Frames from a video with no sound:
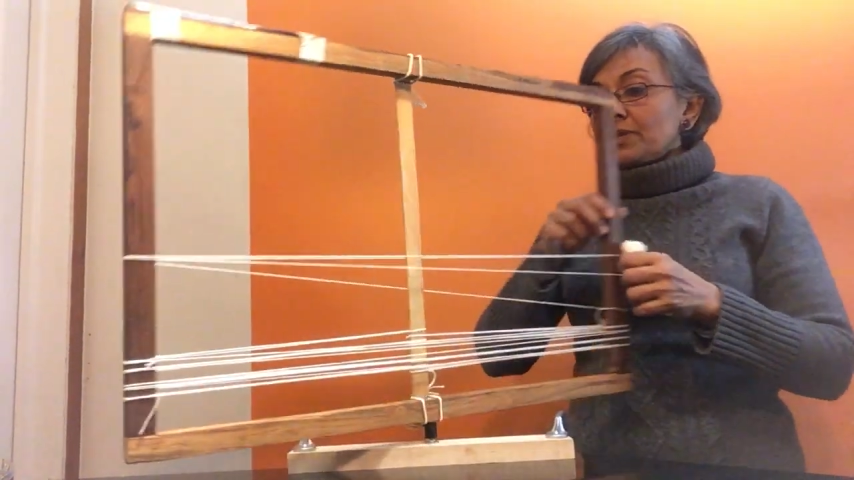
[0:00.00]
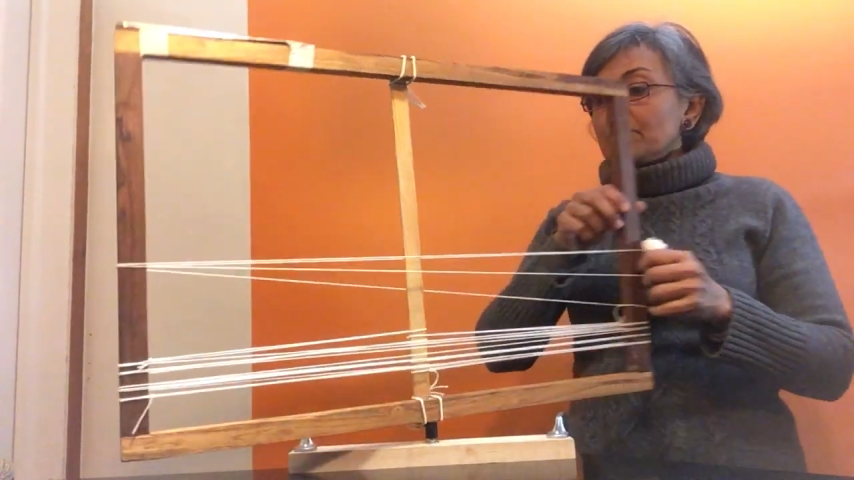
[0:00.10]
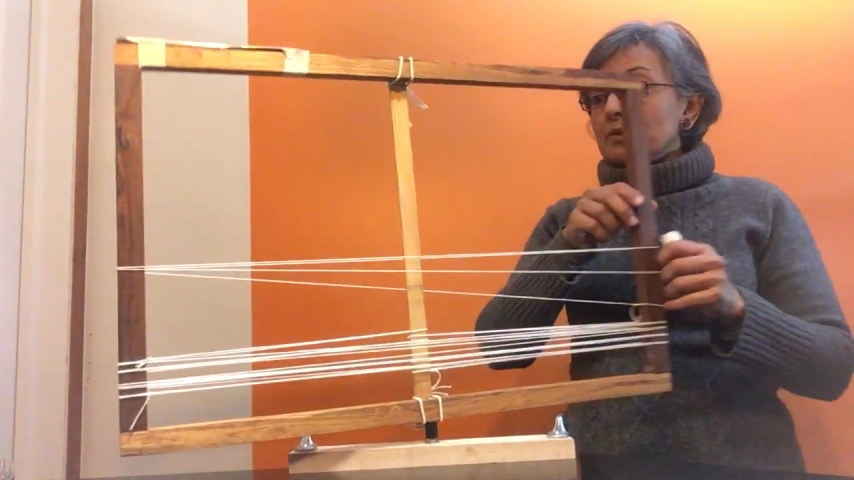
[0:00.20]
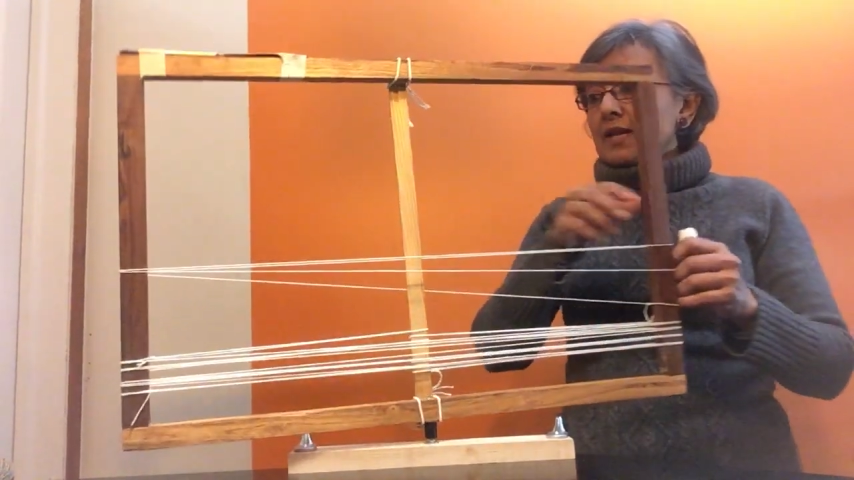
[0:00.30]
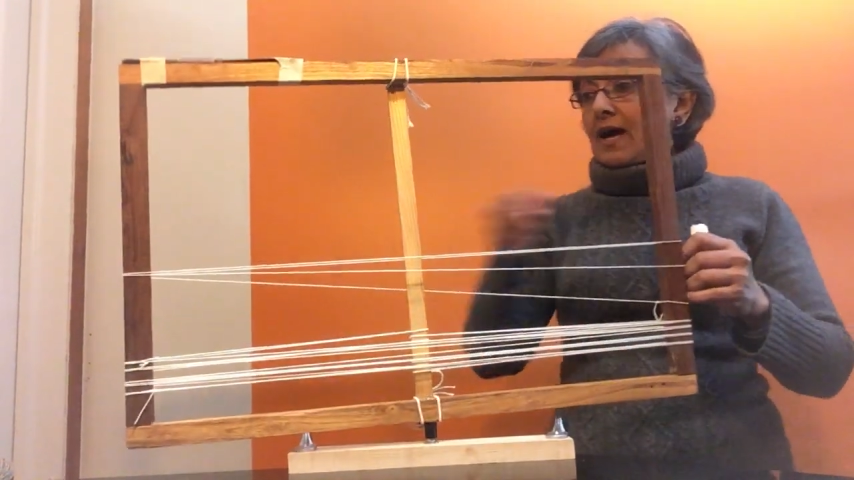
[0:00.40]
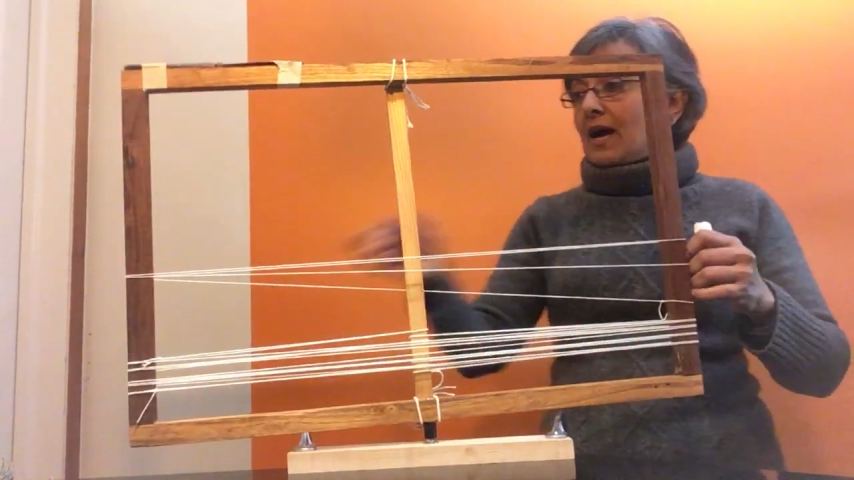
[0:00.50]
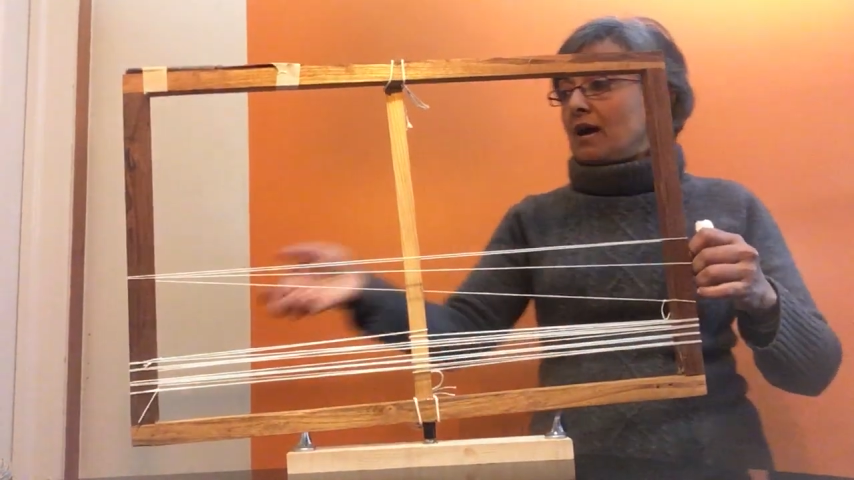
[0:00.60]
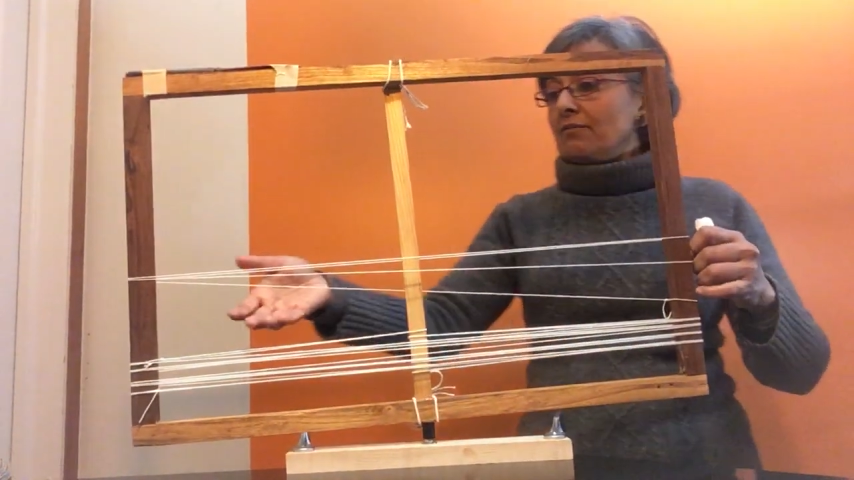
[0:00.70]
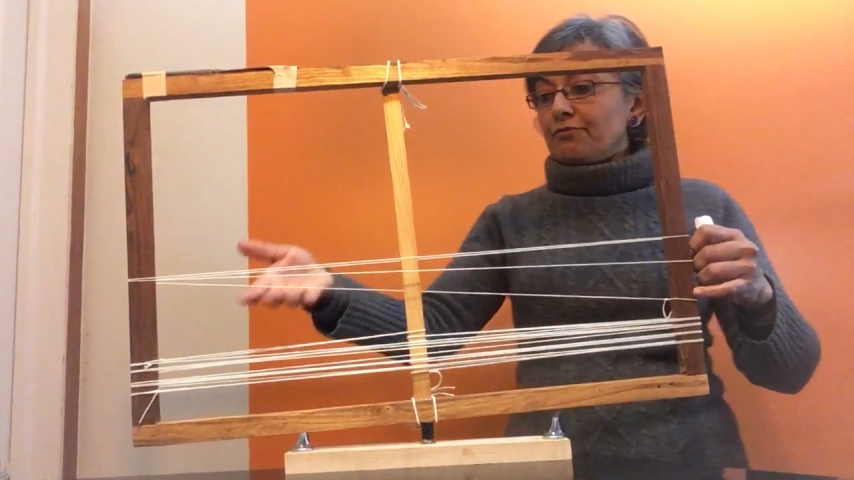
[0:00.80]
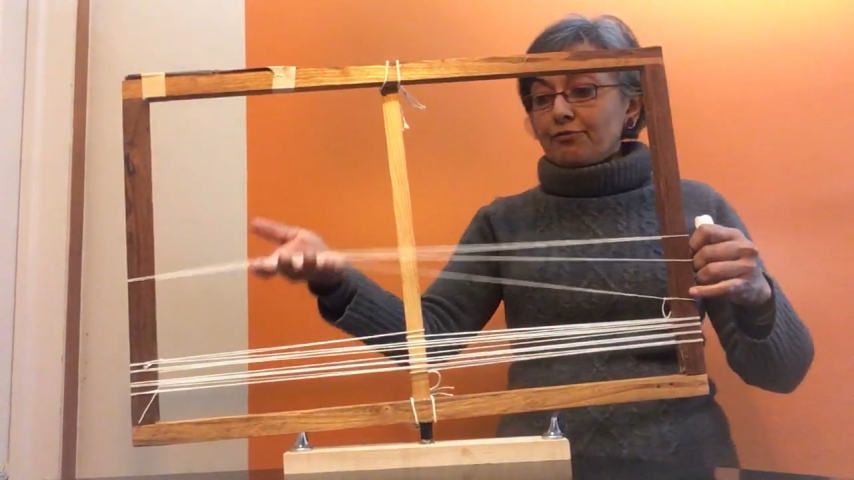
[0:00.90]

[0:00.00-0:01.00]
we will have